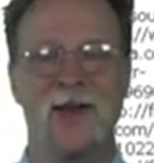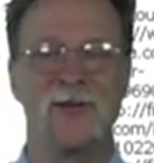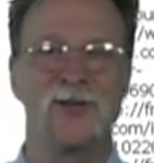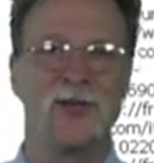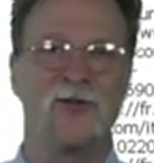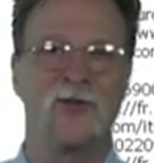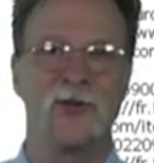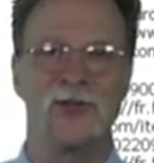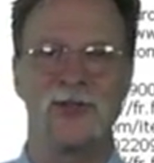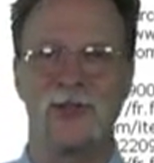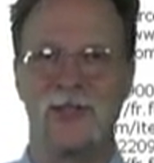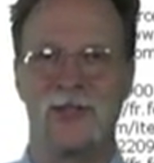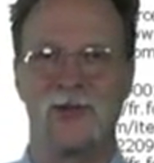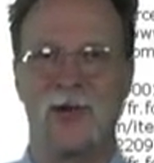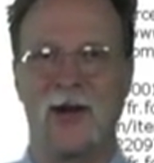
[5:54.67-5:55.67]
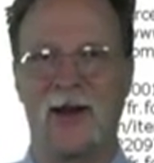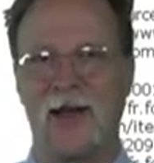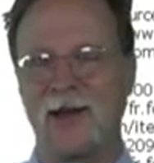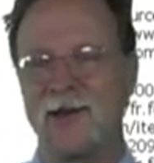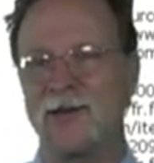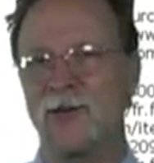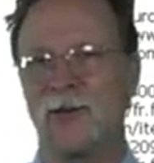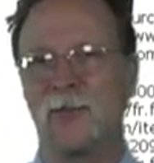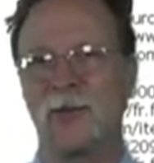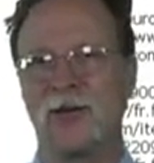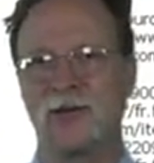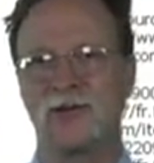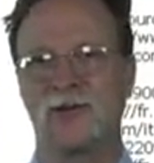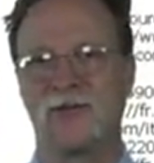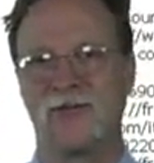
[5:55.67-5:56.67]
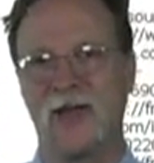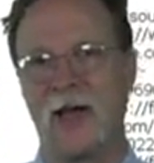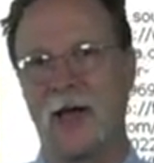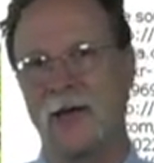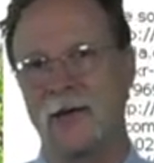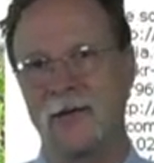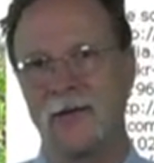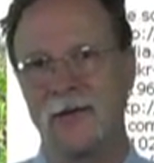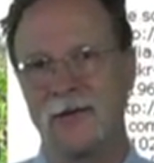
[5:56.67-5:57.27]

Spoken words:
Energy efficiency is great. How do you do a picture of that?